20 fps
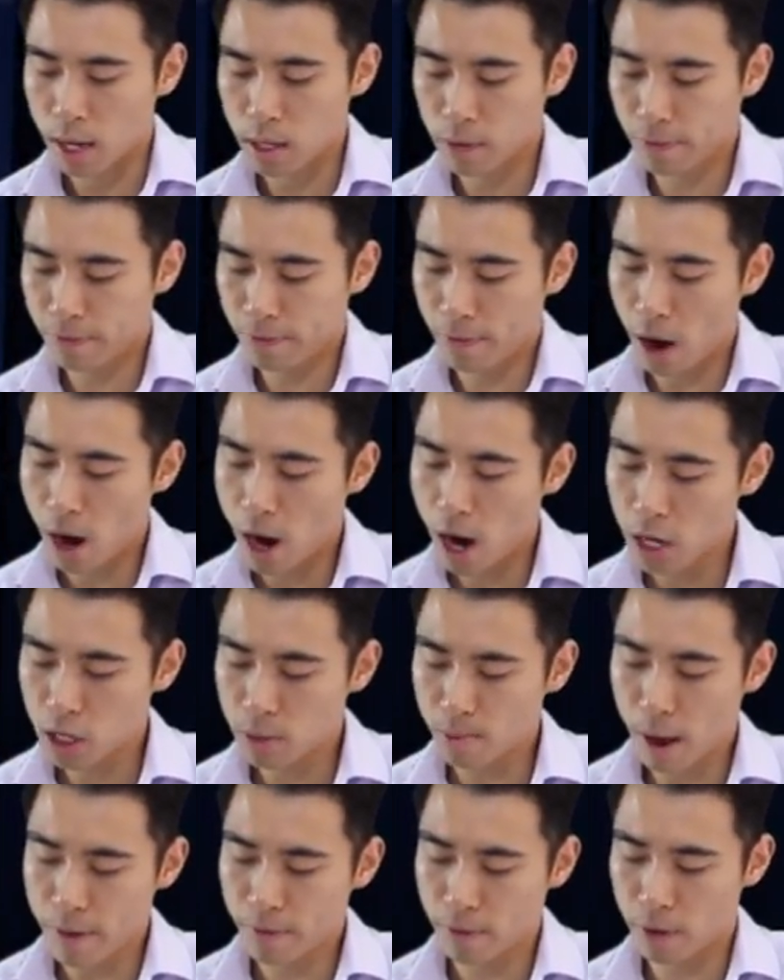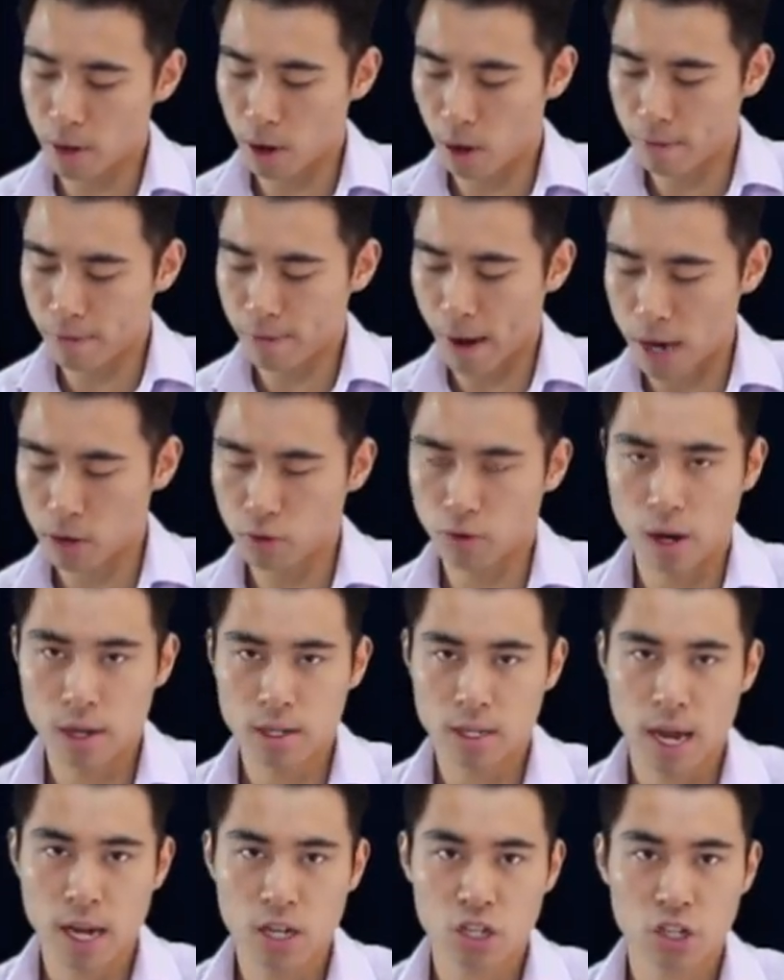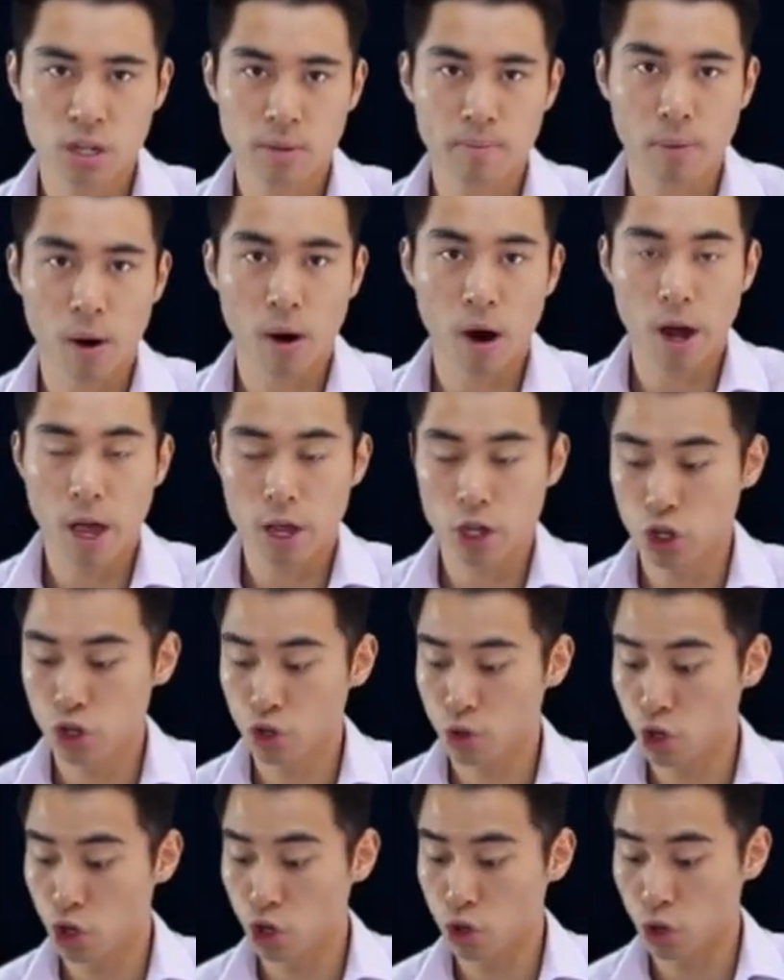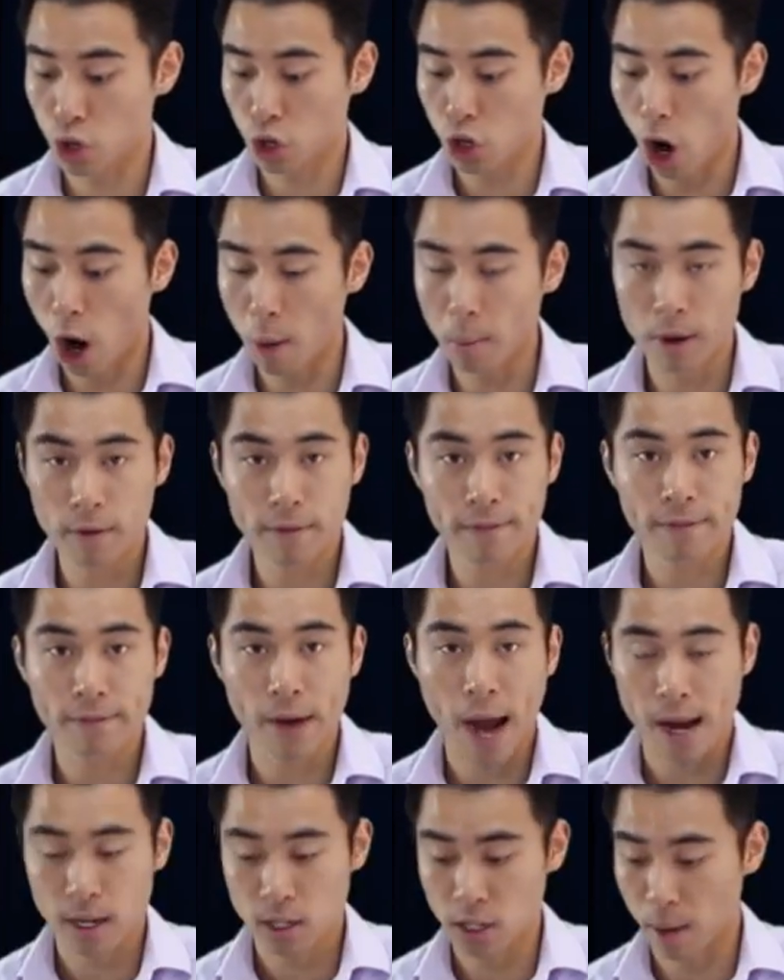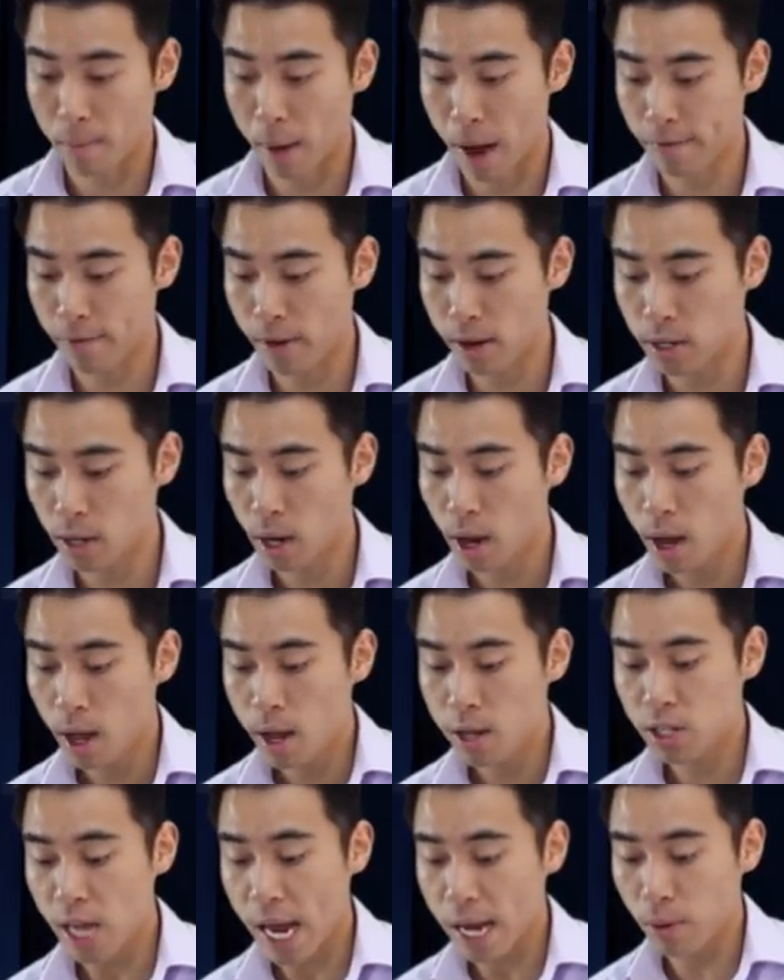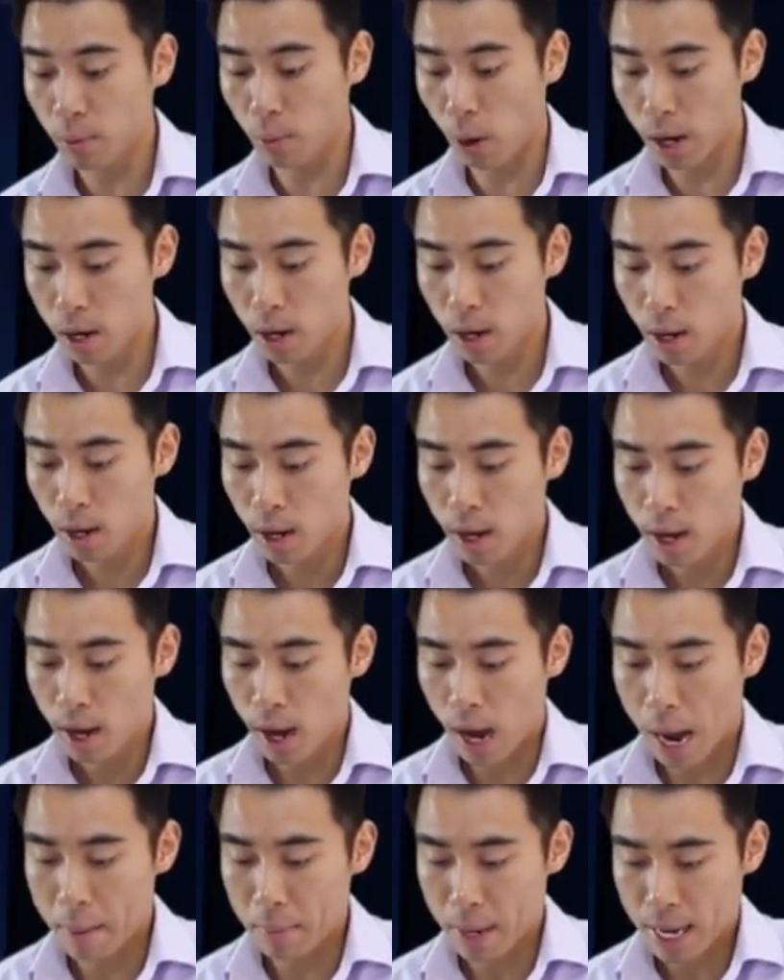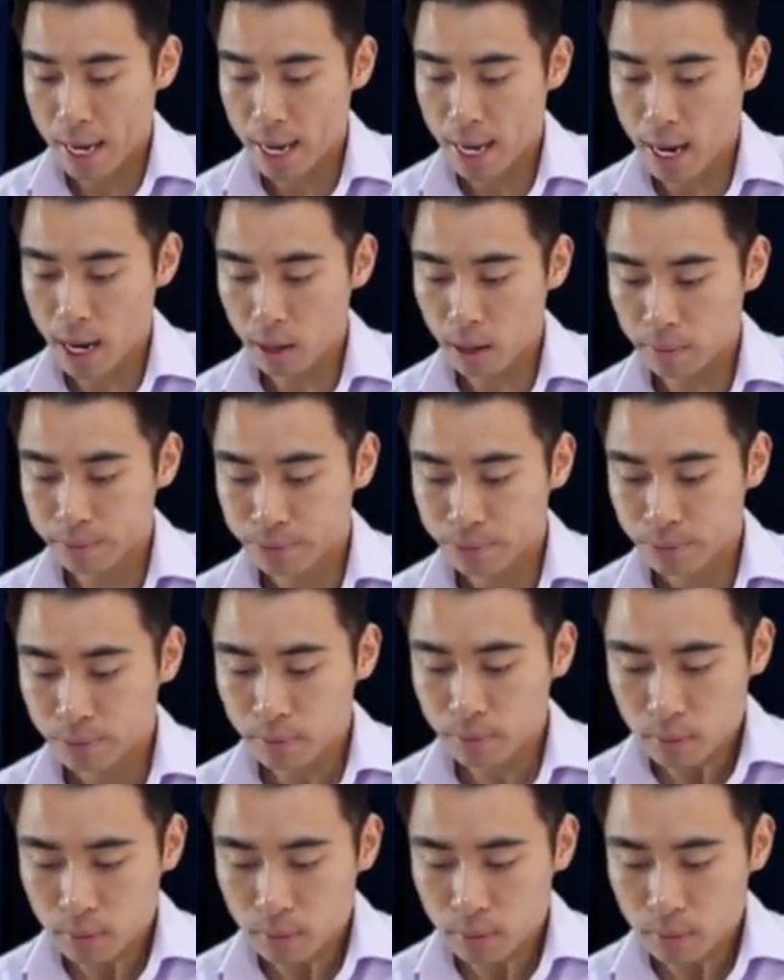So that's first method of factorisation by using the common factor method. Second one here.